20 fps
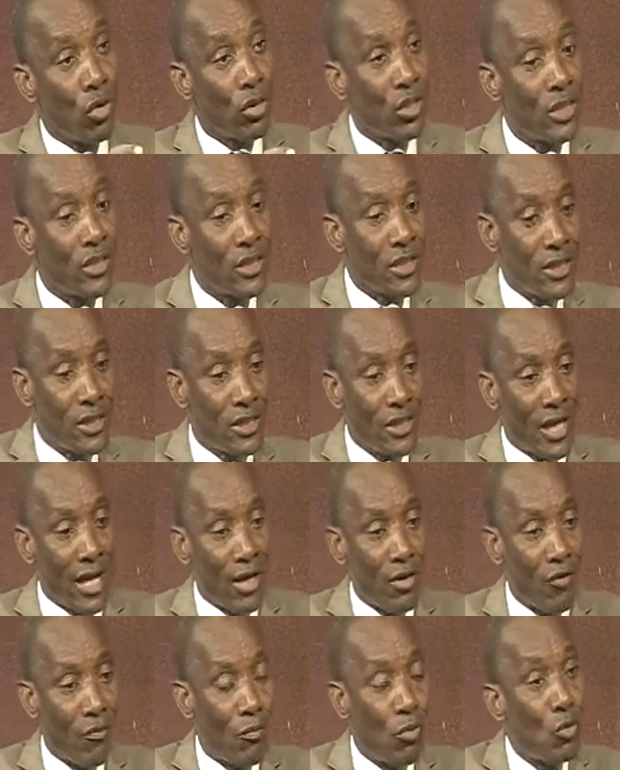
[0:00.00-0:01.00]
It's a kind
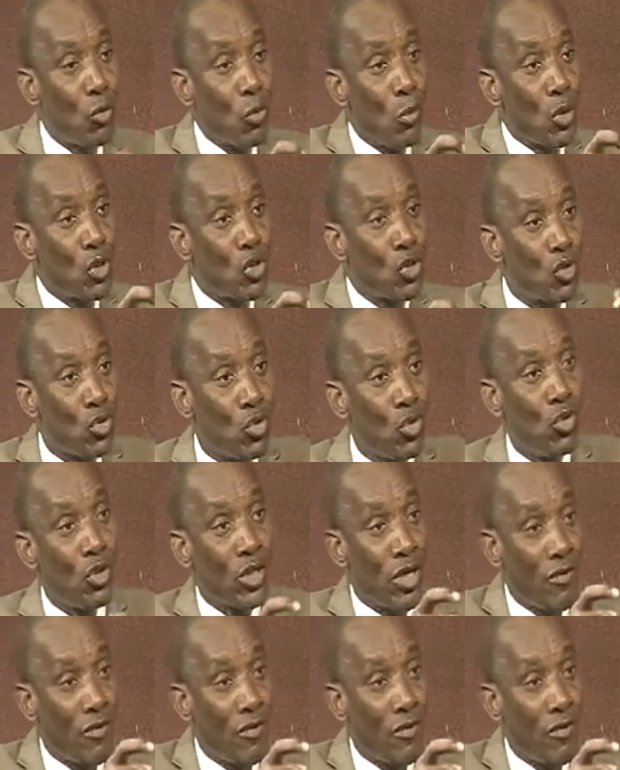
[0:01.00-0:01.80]
of political give